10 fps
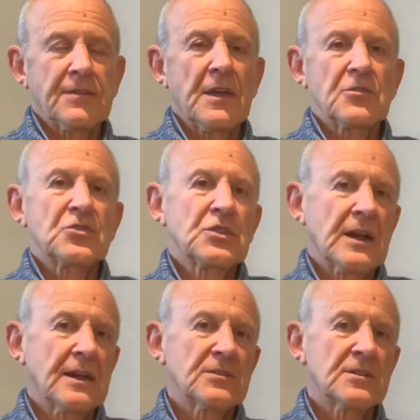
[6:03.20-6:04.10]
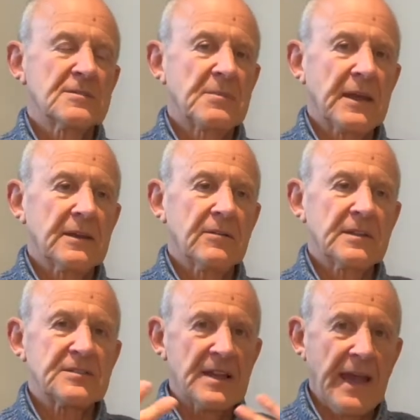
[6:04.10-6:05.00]
those changes better and
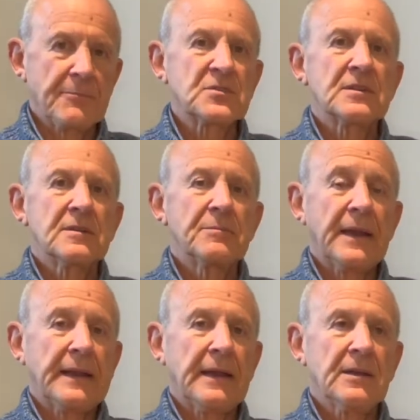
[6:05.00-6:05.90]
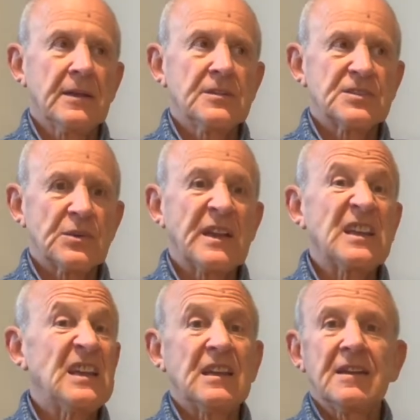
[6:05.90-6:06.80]
adapt better to
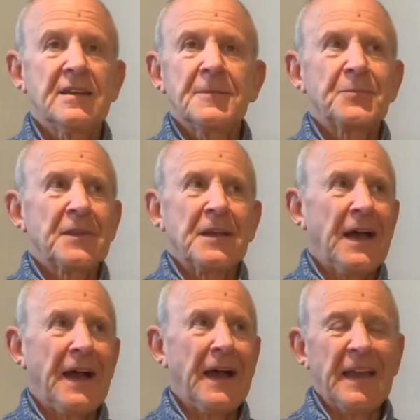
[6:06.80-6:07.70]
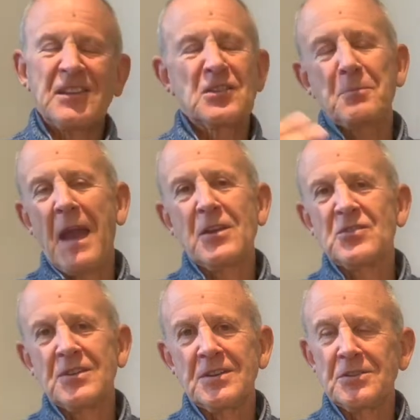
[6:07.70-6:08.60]
any
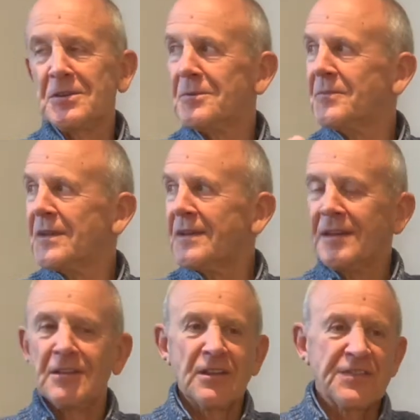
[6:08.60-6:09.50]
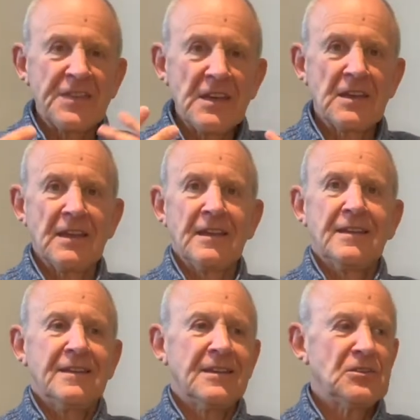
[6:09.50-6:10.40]
expansion in your thinking,
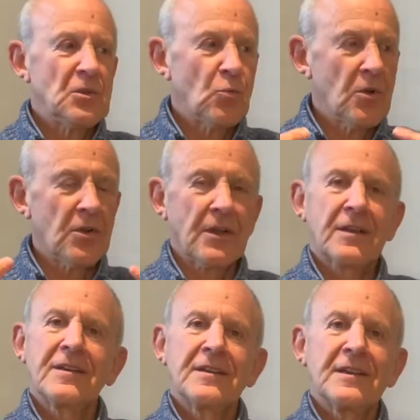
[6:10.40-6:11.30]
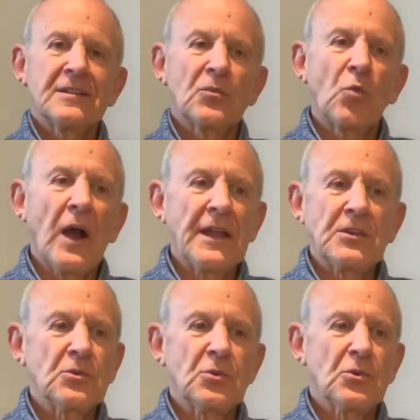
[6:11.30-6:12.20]
in your work, in the way
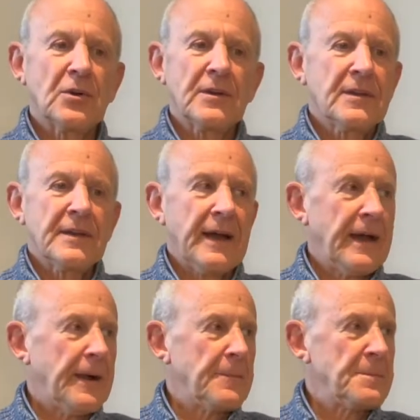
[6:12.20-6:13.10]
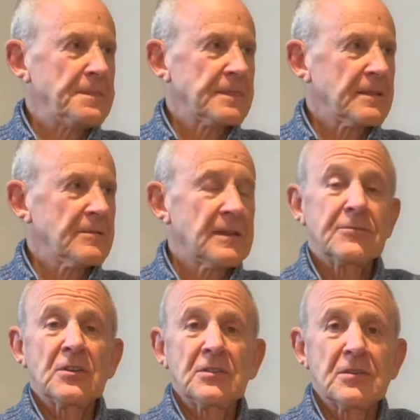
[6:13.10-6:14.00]
you're,
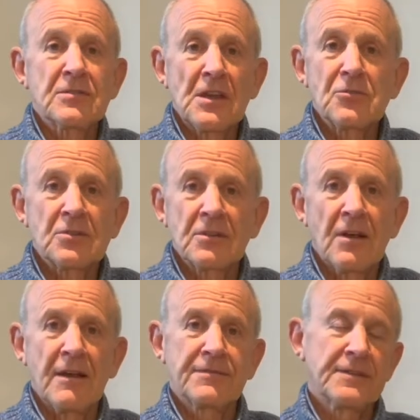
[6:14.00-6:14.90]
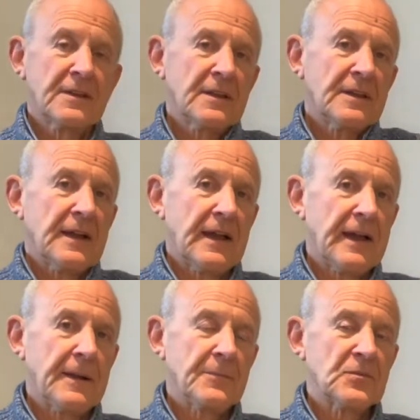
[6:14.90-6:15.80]
even in your social life,
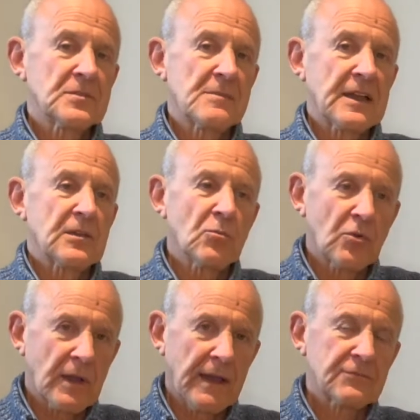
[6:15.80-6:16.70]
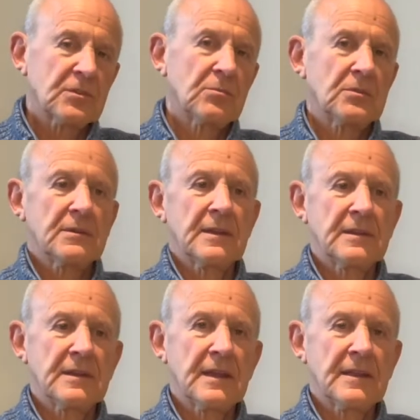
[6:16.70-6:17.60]
to make you more comfortable
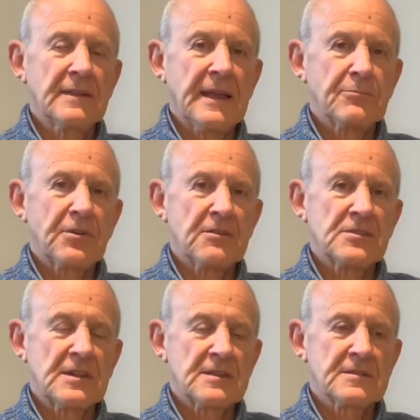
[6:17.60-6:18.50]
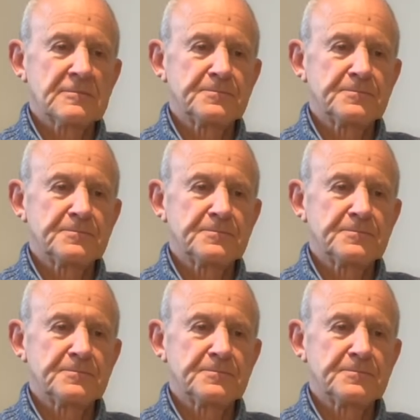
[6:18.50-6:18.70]
in that process.